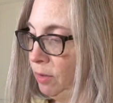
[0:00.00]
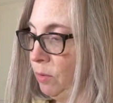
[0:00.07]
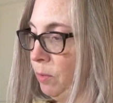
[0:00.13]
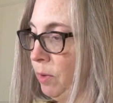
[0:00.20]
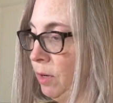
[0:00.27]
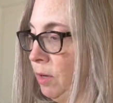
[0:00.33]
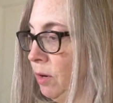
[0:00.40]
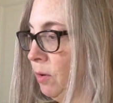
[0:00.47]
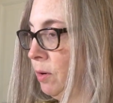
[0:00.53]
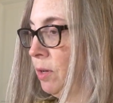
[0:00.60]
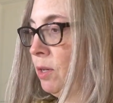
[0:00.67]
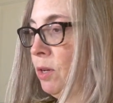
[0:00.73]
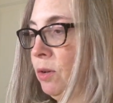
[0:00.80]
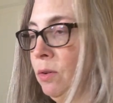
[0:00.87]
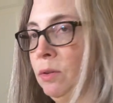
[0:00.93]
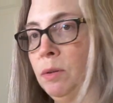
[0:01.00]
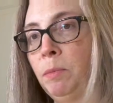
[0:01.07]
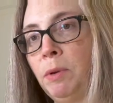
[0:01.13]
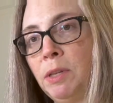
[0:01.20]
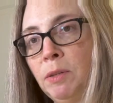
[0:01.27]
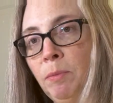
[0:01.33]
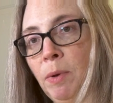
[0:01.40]
We are going to use a
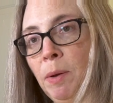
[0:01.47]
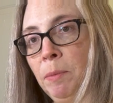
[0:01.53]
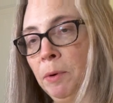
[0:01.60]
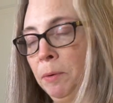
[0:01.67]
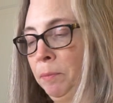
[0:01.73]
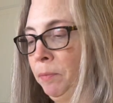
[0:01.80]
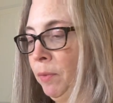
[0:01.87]
piece of paper